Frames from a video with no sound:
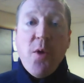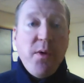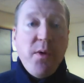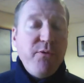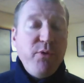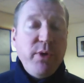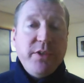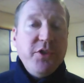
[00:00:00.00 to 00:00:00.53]
We're
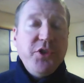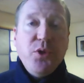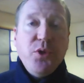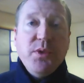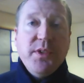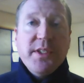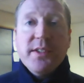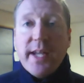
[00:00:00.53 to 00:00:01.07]
free to
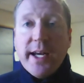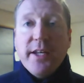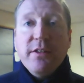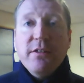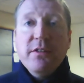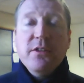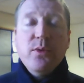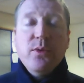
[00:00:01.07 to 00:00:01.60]
choose the
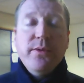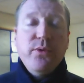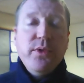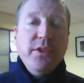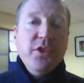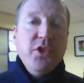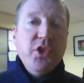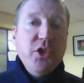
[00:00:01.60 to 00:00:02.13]
styles, we're
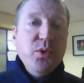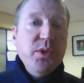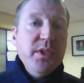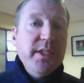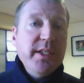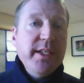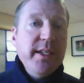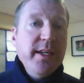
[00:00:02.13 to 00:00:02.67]
free to choose
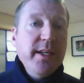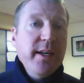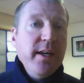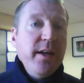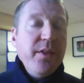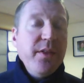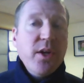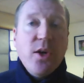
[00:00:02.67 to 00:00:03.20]
the
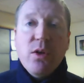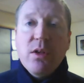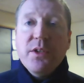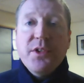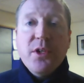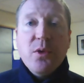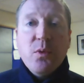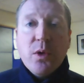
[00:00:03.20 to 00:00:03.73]

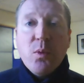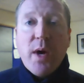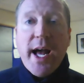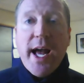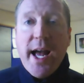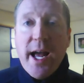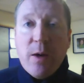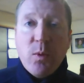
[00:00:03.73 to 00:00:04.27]
colours that we
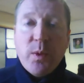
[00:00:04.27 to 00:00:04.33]
wear.